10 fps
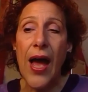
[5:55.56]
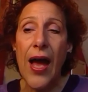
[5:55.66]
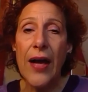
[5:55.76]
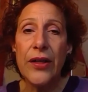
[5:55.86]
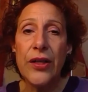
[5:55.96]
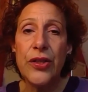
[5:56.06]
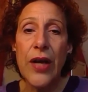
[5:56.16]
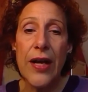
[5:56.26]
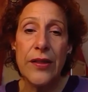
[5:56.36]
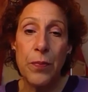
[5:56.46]
Because you
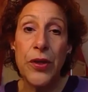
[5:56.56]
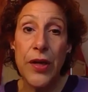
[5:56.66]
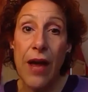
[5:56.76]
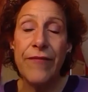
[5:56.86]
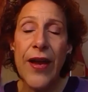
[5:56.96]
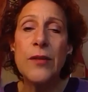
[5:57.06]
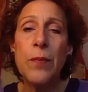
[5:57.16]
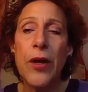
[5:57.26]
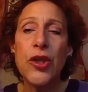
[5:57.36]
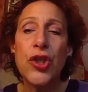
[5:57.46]
guys put it on
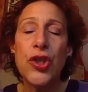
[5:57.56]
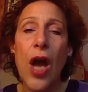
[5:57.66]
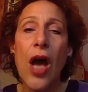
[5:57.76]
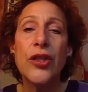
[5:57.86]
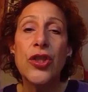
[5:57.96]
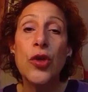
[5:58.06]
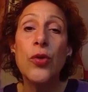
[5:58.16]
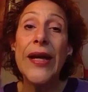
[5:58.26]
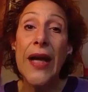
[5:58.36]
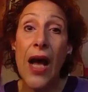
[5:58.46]
Facebook,
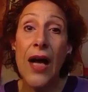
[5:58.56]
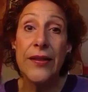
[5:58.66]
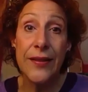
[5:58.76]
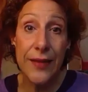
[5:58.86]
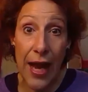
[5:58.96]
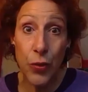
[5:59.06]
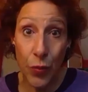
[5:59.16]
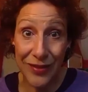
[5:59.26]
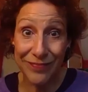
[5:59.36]
doing a schedule.